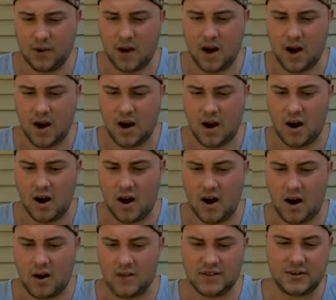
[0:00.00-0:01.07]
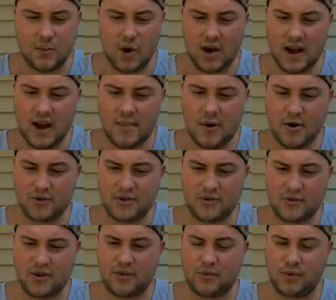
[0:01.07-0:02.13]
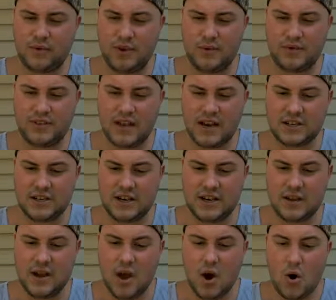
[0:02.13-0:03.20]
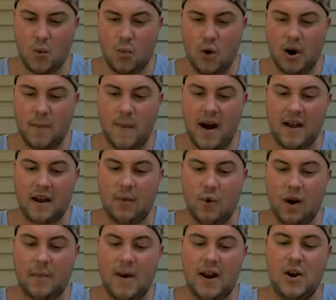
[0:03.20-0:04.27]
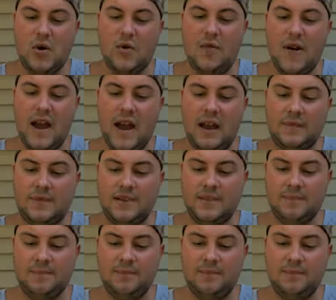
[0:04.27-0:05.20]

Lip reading: This one guy posts on the review section, one of my new faves.